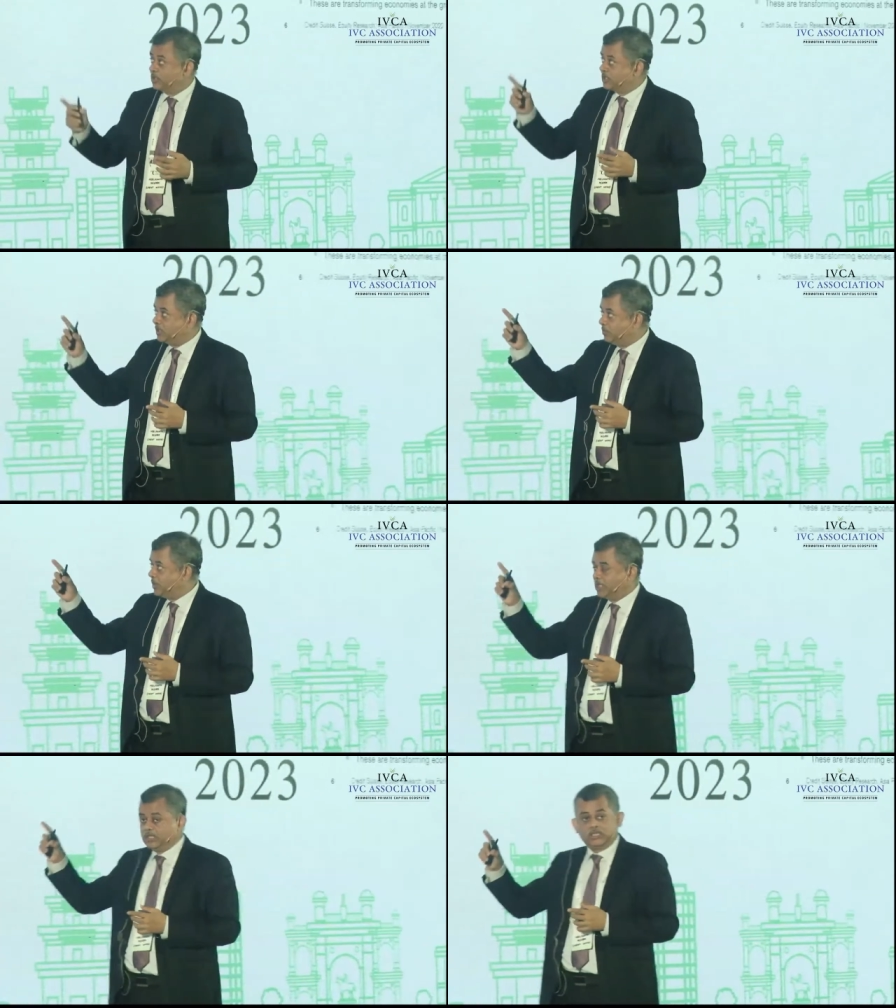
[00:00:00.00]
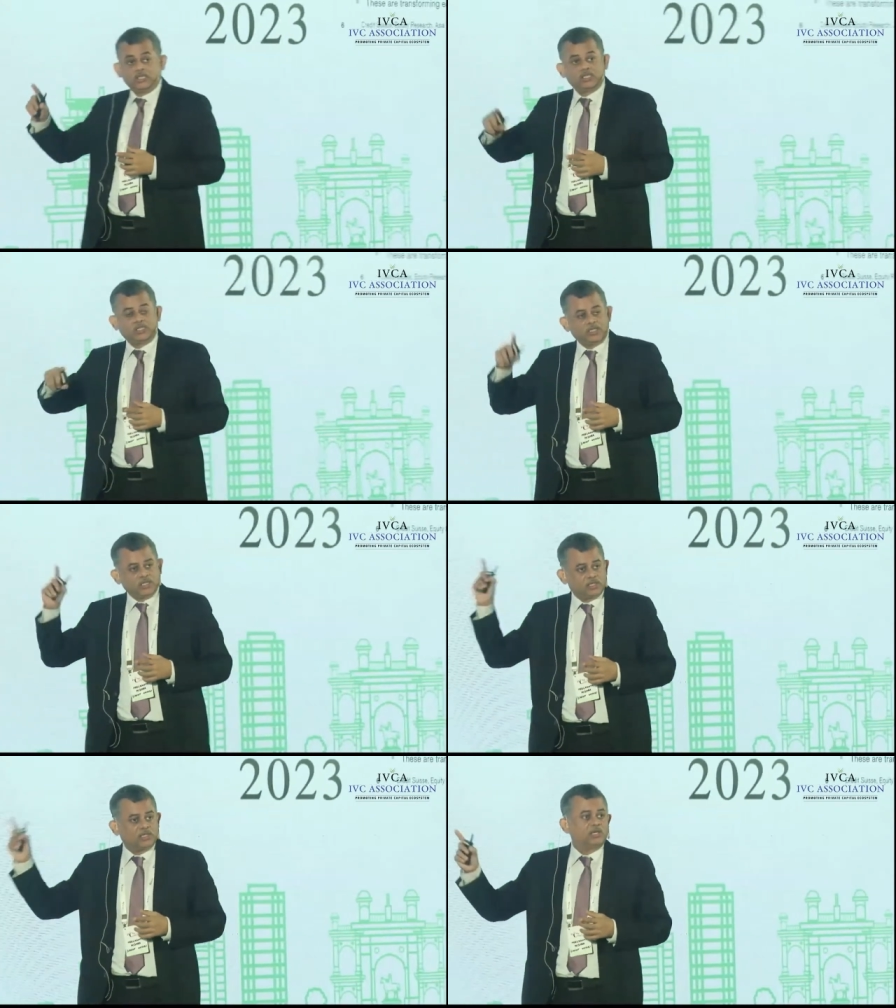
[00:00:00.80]
This number is going to be
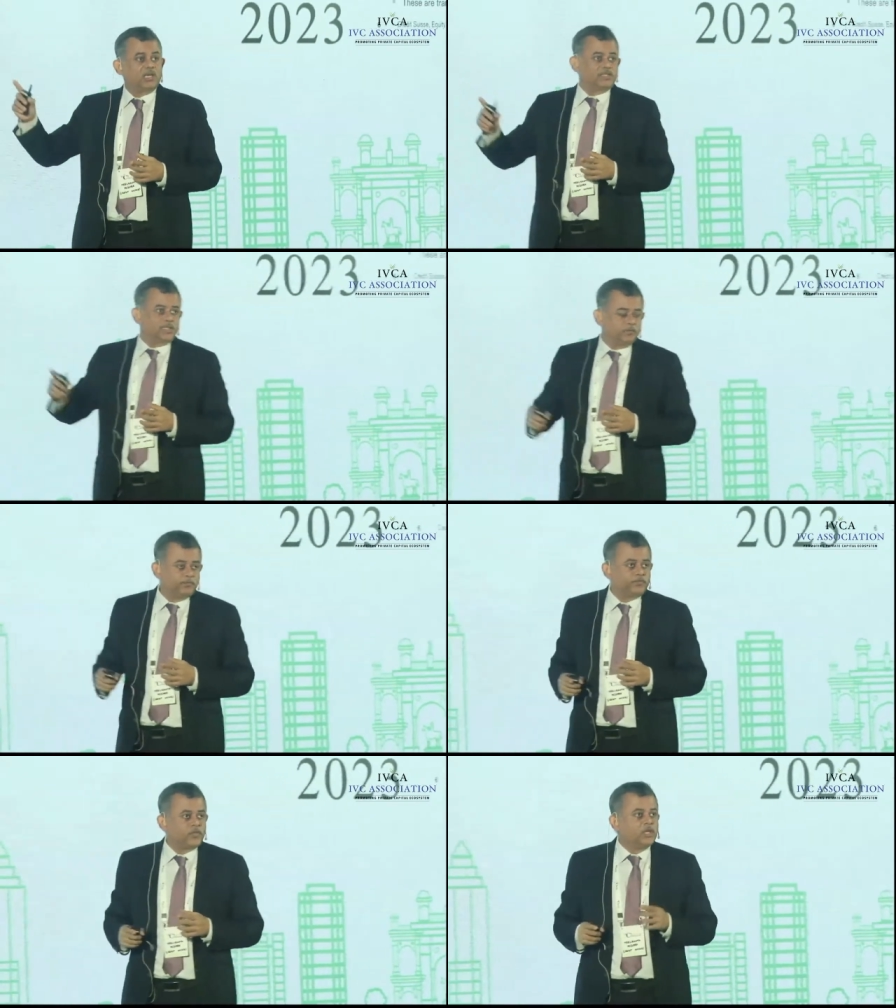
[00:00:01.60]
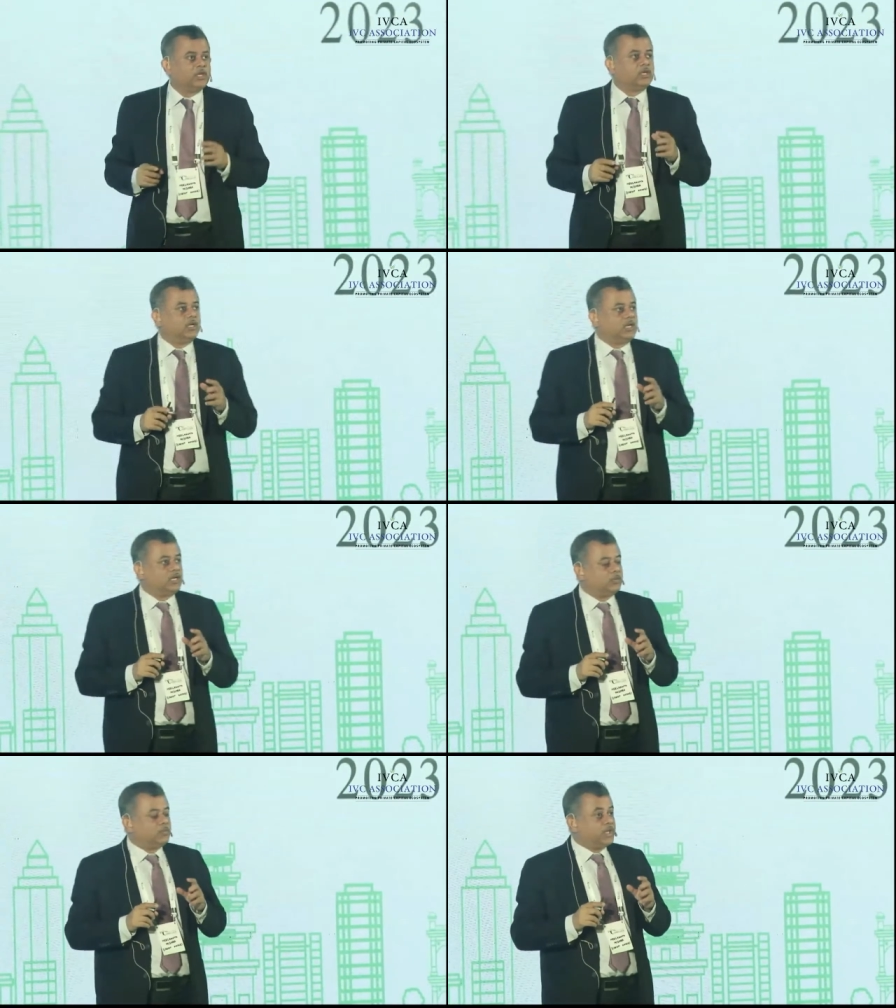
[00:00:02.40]
above 16,000 kilometers
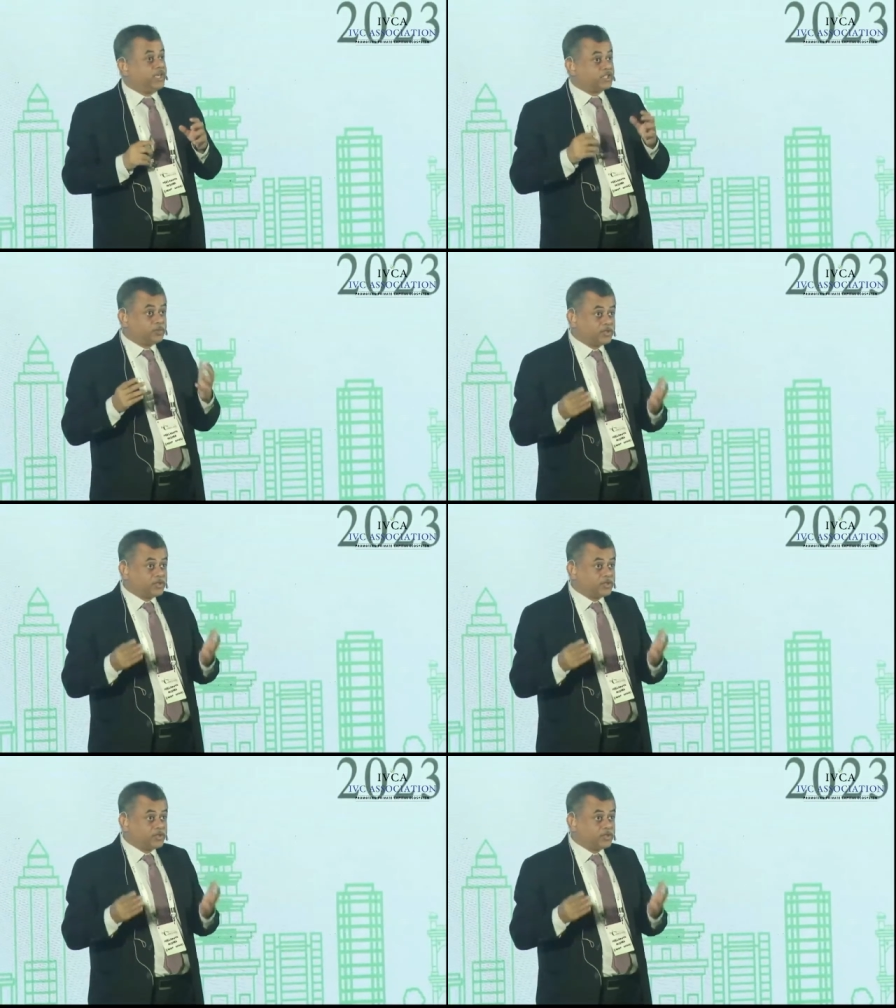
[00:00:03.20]
this year just by